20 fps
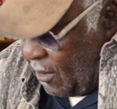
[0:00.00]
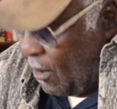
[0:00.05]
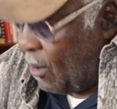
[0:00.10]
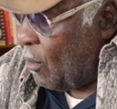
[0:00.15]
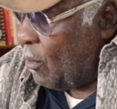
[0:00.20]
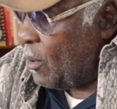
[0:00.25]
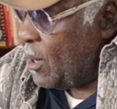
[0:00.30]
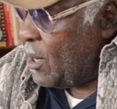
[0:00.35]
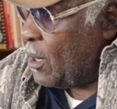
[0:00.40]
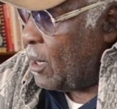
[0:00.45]

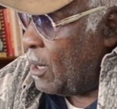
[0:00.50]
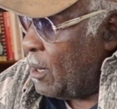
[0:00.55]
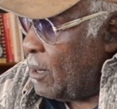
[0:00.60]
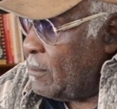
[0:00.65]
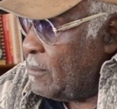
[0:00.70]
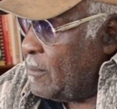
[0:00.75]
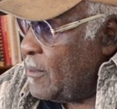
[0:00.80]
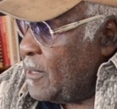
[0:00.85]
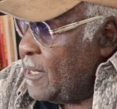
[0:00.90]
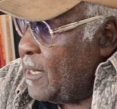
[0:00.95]
all the way
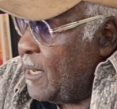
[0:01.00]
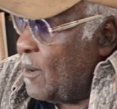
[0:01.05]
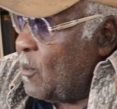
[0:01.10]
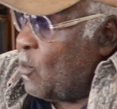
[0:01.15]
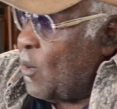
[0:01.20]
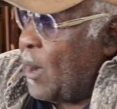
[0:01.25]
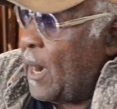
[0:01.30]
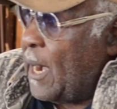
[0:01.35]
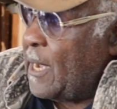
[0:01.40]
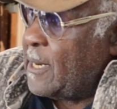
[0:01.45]
up
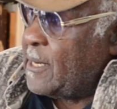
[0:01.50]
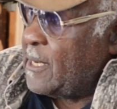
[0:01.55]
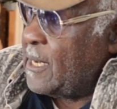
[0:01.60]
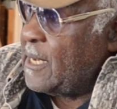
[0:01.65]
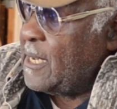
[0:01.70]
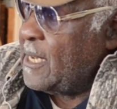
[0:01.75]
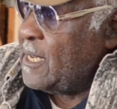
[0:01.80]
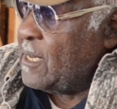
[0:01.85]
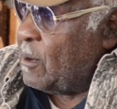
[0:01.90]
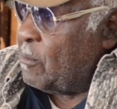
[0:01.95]
and wire in the
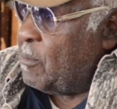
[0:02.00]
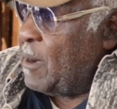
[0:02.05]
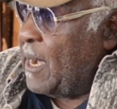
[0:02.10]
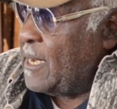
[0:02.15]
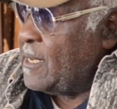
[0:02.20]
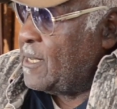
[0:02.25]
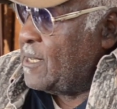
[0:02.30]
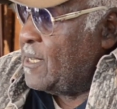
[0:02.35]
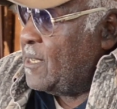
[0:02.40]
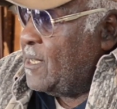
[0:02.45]
heel
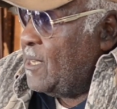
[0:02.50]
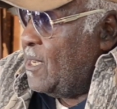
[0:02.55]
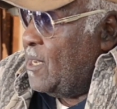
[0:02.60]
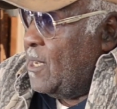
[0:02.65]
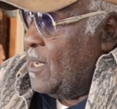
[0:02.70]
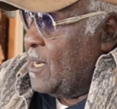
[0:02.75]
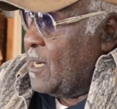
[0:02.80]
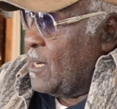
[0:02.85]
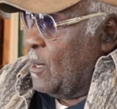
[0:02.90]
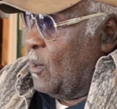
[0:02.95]
back here,
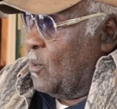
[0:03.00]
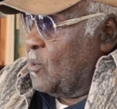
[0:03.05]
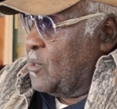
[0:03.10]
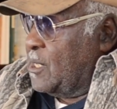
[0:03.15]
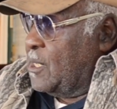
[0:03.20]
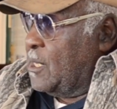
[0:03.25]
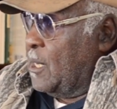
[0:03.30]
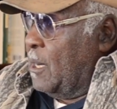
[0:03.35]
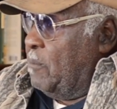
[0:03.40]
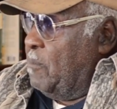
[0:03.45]

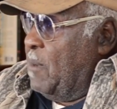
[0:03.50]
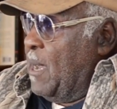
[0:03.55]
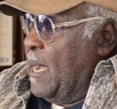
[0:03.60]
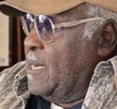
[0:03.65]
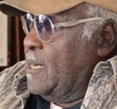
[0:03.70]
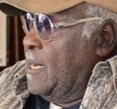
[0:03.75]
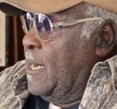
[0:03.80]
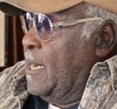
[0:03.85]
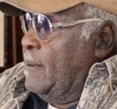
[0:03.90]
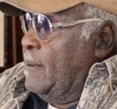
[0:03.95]
close it up back there.